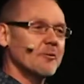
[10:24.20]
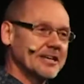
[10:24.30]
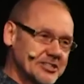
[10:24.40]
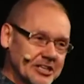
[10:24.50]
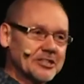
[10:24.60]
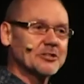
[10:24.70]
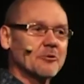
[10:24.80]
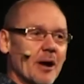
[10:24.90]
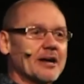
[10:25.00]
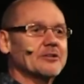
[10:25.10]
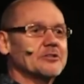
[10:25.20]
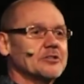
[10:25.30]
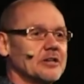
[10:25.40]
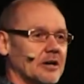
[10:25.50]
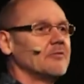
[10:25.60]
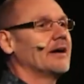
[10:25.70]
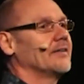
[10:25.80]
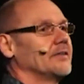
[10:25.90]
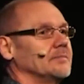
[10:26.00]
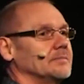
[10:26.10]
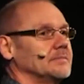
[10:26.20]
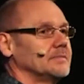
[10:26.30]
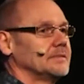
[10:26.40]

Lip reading: where we can center the wagons around them.